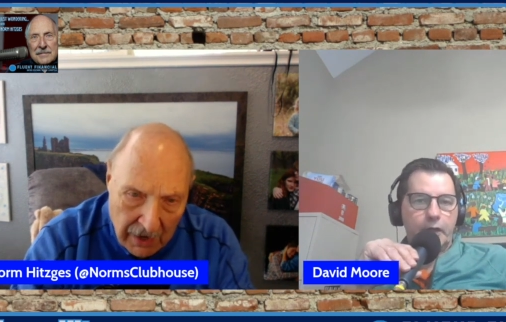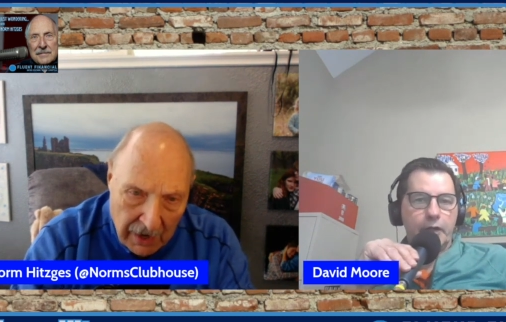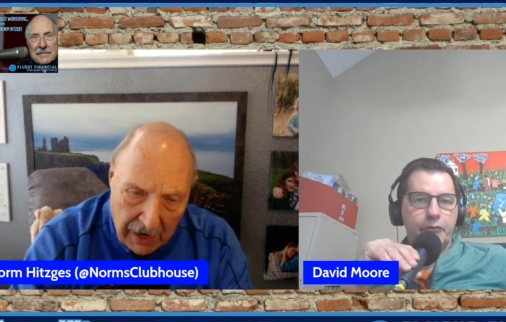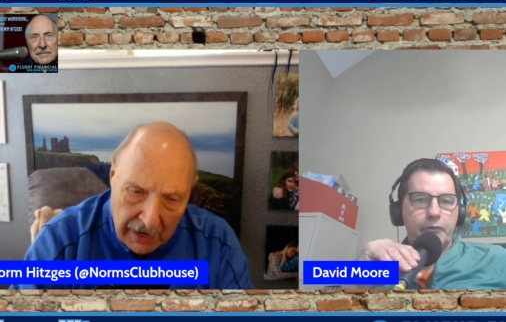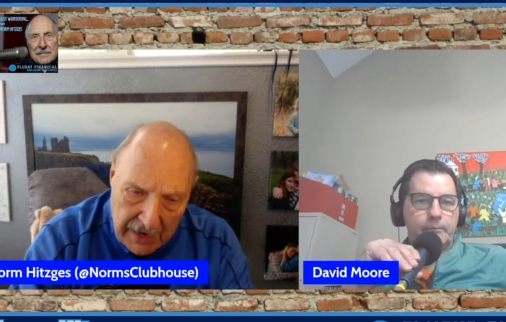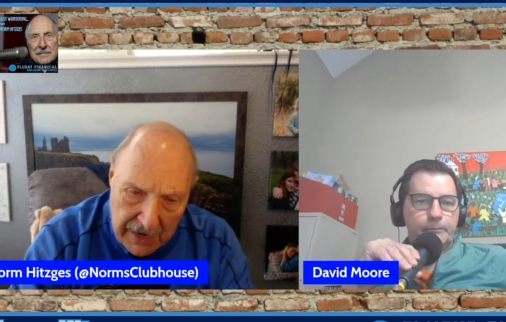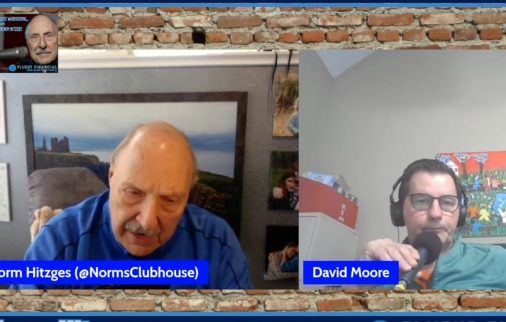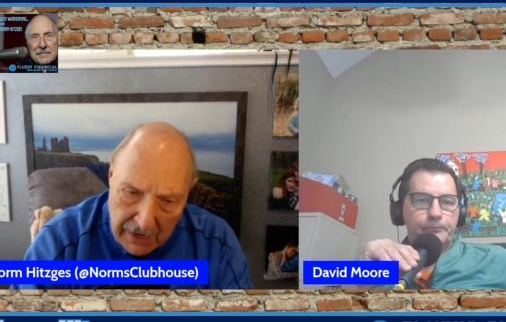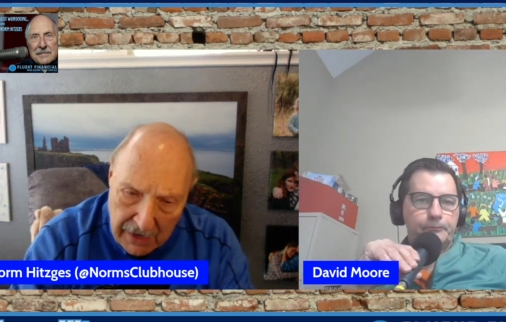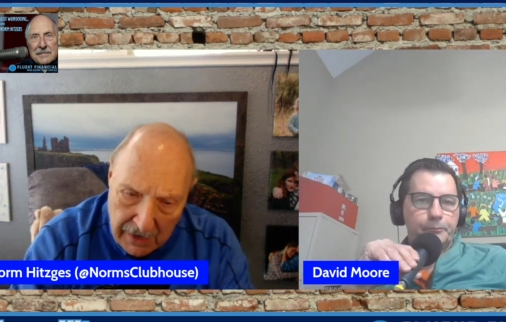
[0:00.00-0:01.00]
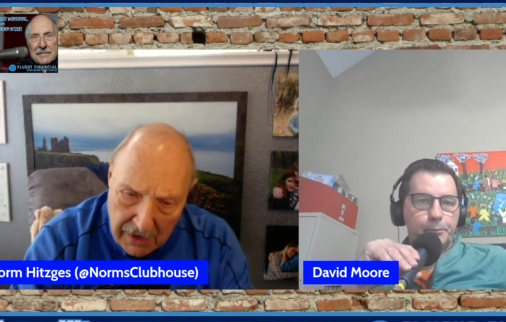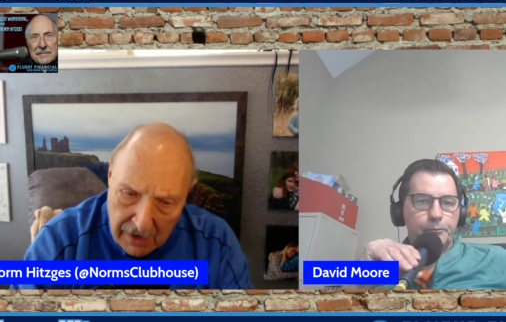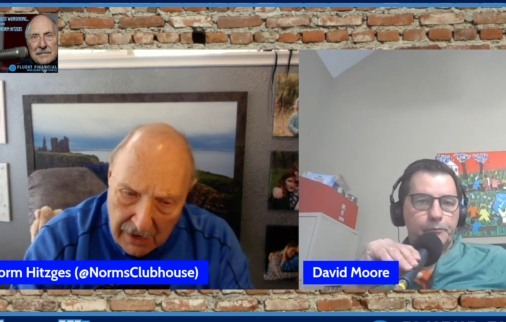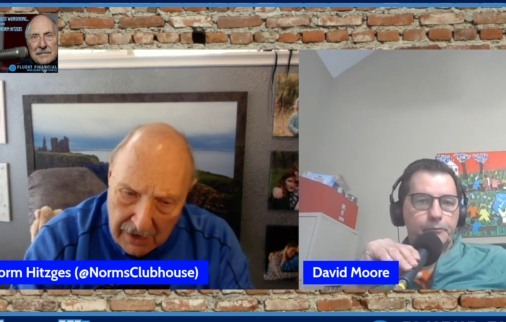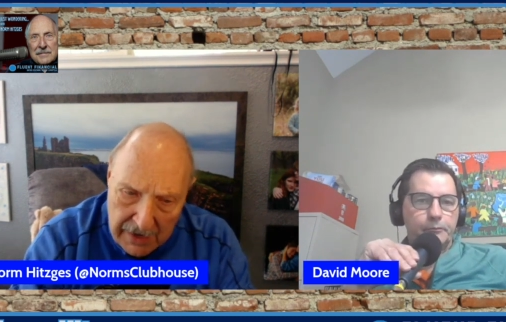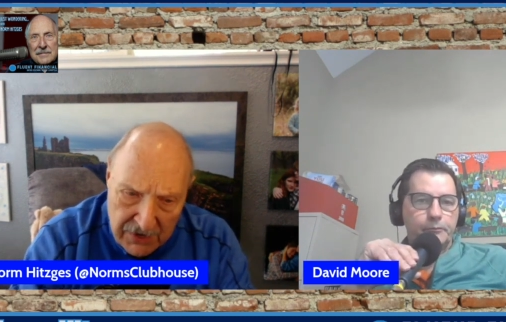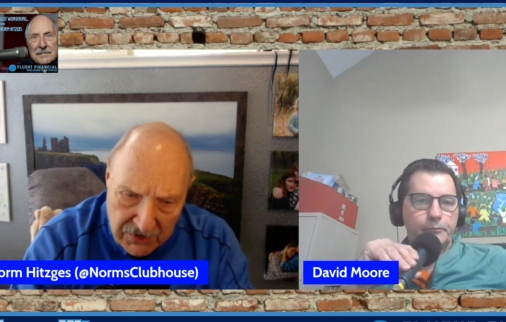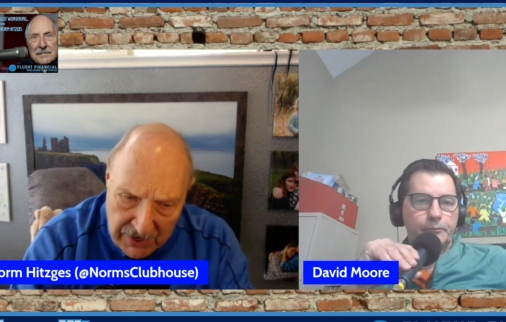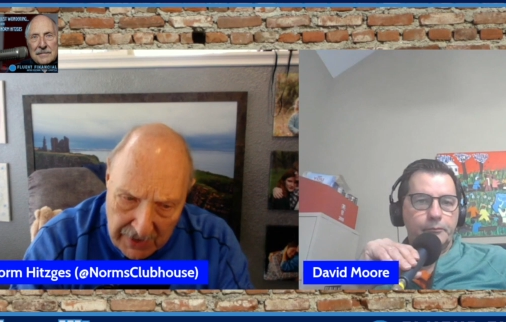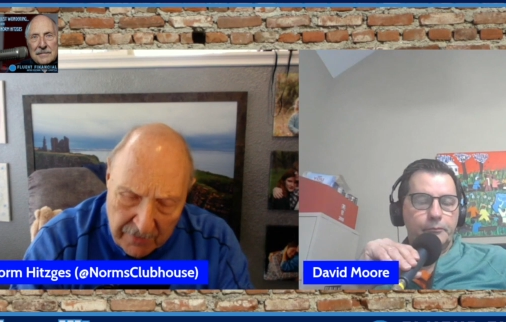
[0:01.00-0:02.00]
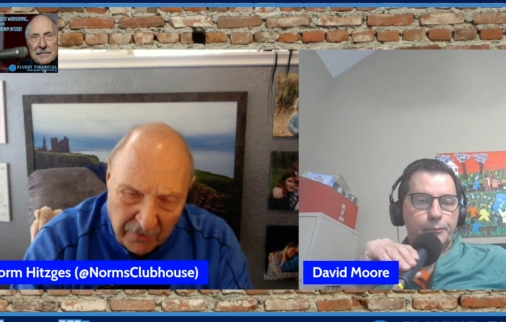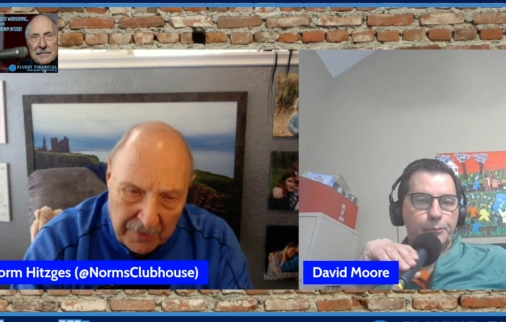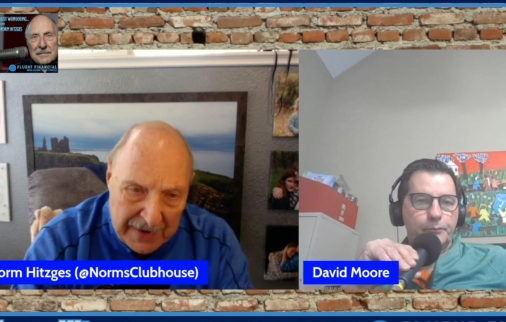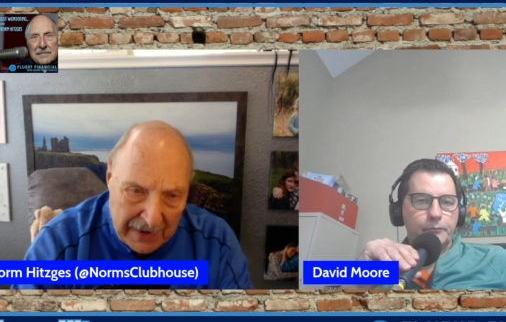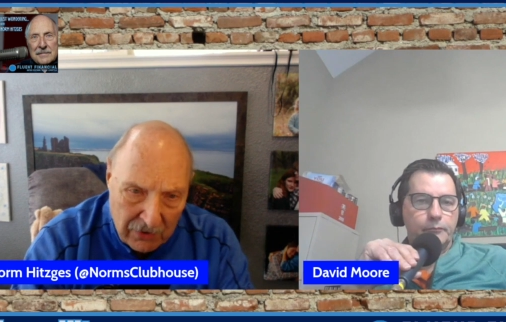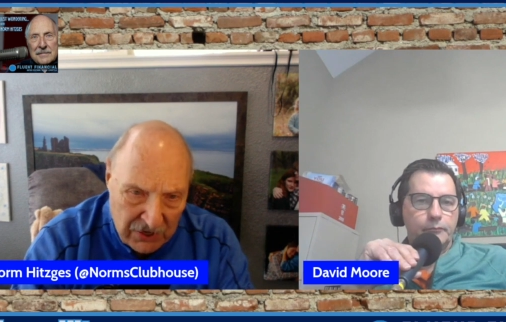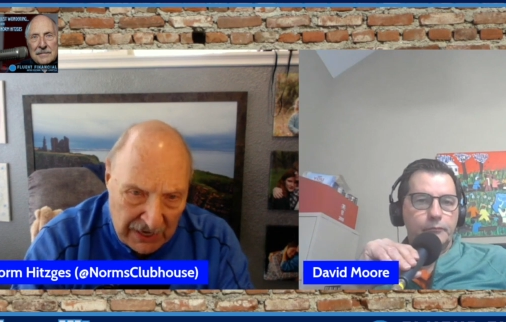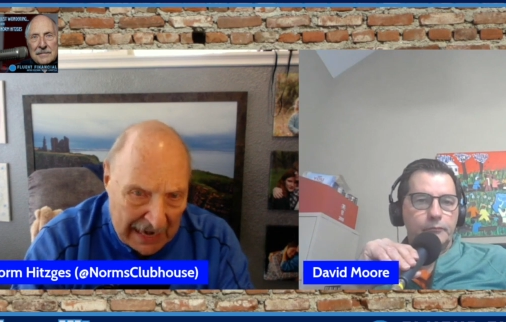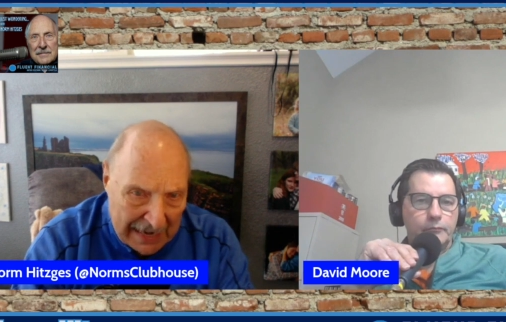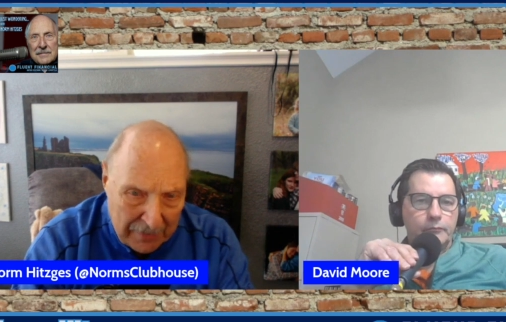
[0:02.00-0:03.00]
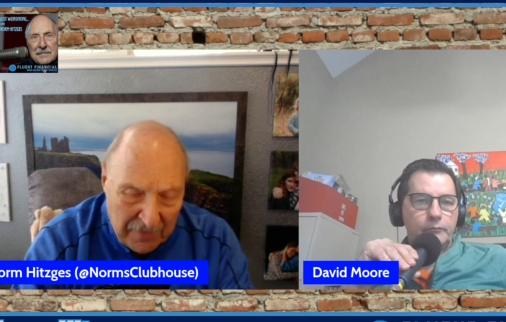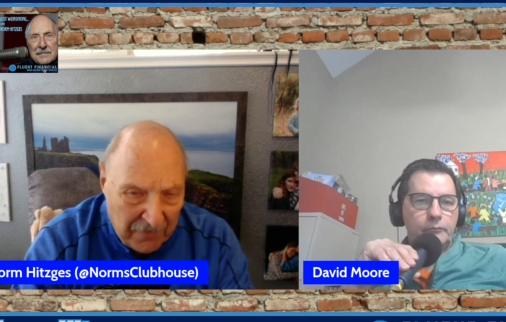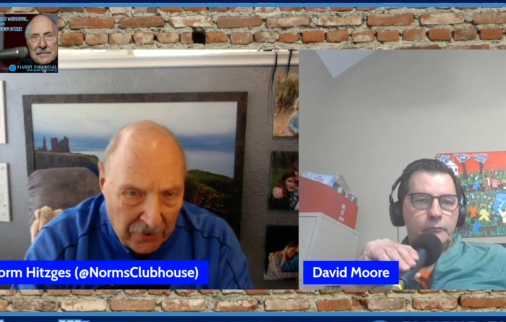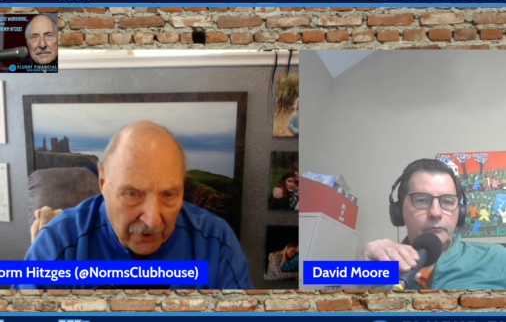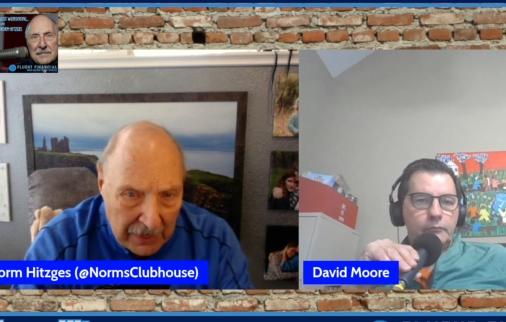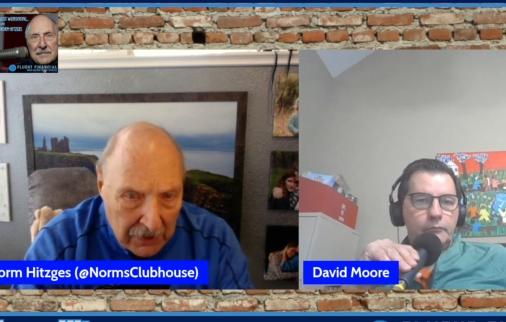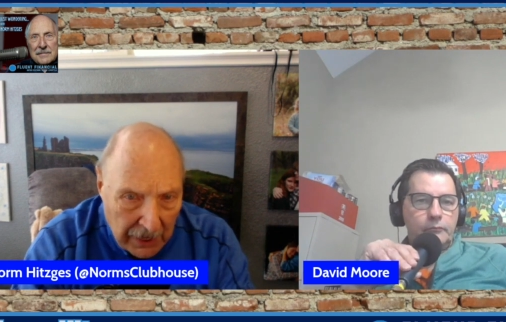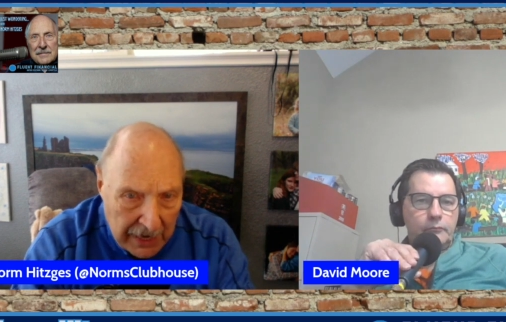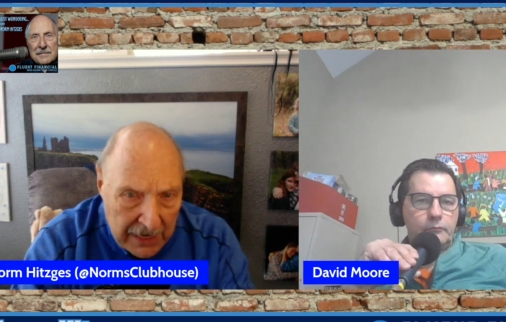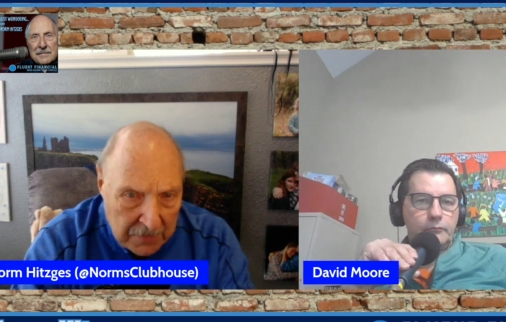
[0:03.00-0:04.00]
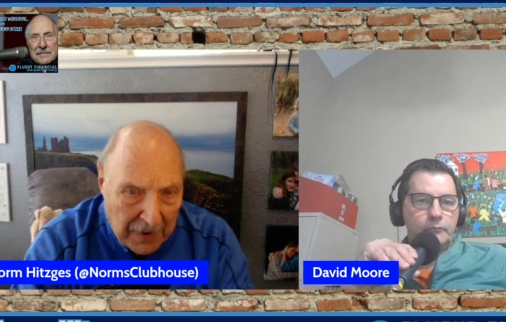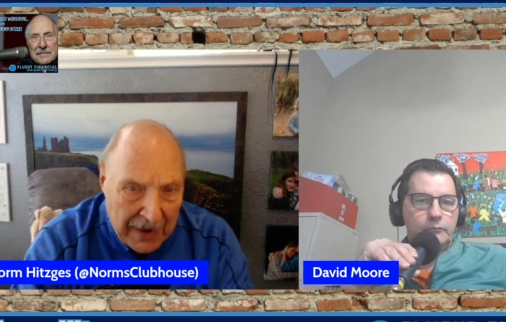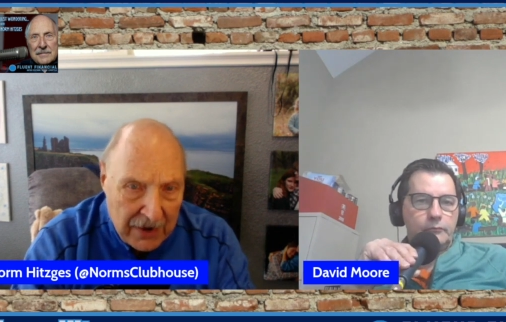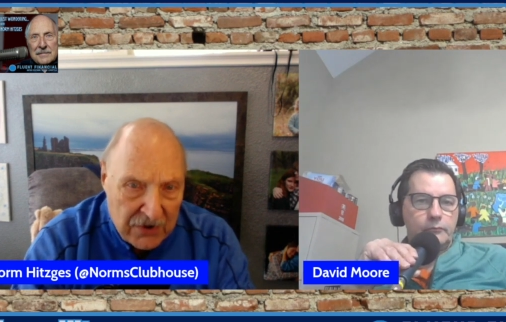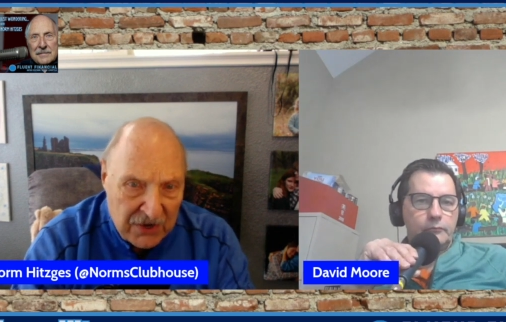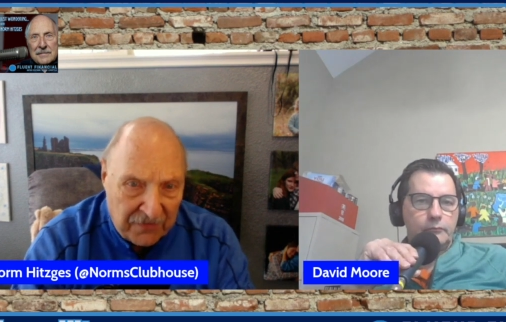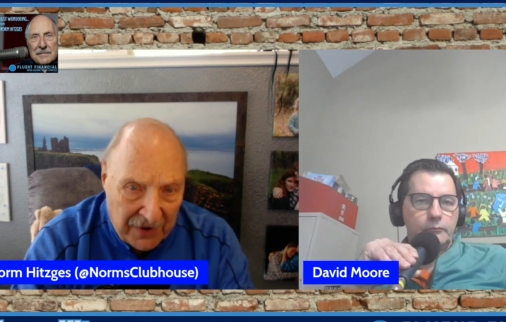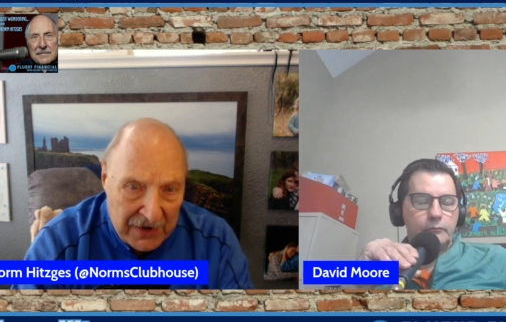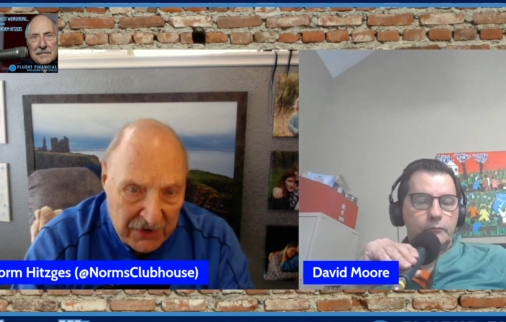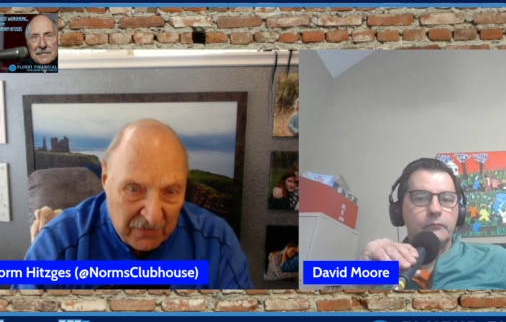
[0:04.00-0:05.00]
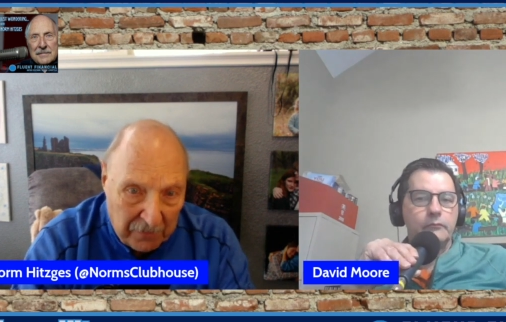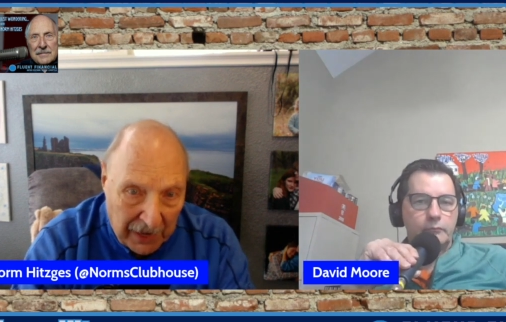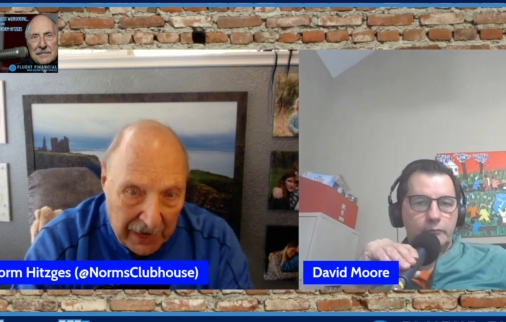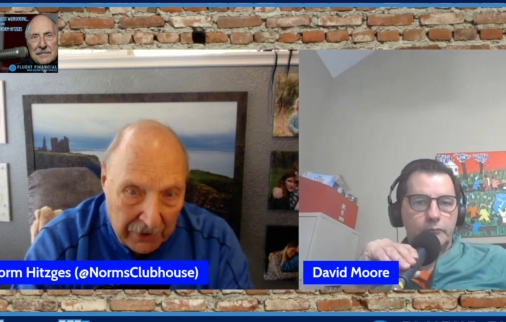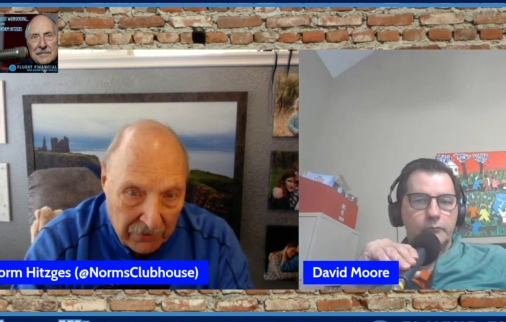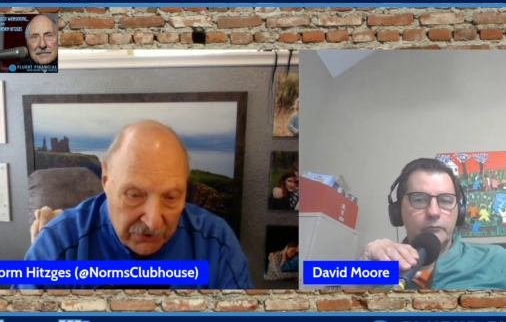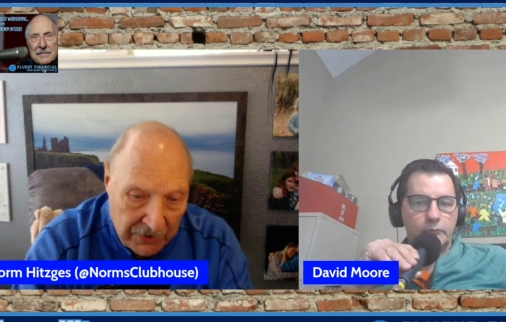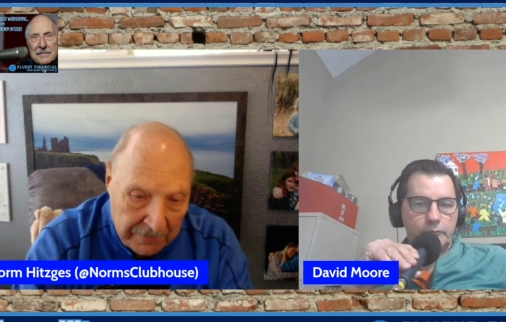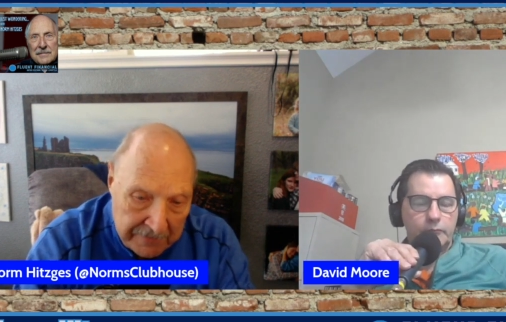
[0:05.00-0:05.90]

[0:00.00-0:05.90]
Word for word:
Speaker 1: Yes. And he he seemed from the outside to be very liked by his defensive players.